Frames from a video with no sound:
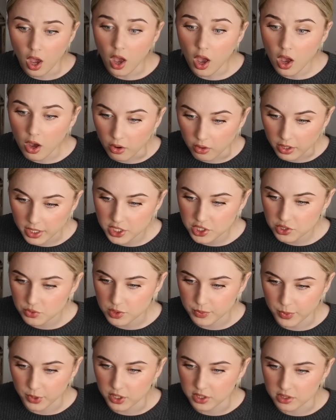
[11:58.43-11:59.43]
Oh, he just
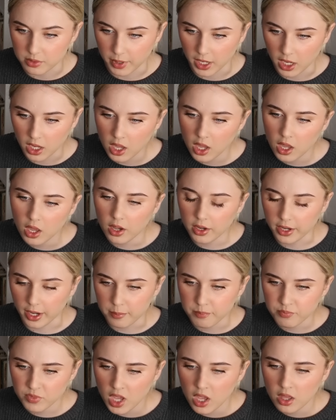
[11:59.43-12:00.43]
responded to me.
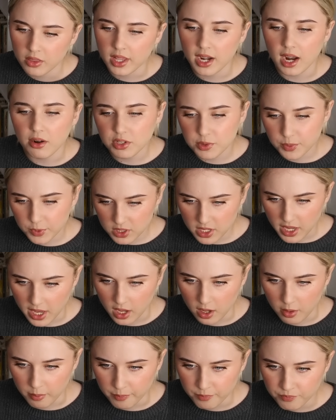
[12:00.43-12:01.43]
Okay, then I respond to
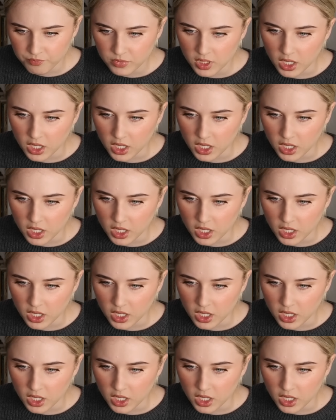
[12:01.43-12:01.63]
him